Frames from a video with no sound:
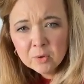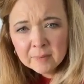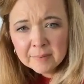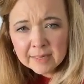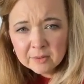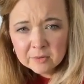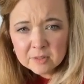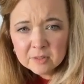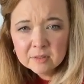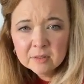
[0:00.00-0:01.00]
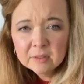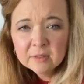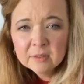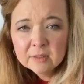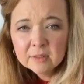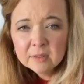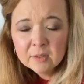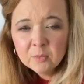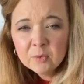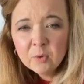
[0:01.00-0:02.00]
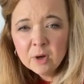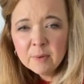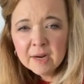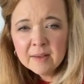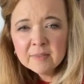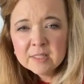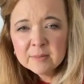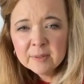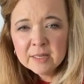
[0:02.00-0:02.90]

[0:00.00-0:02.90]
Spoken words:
or a Michael's. Would Walmart have the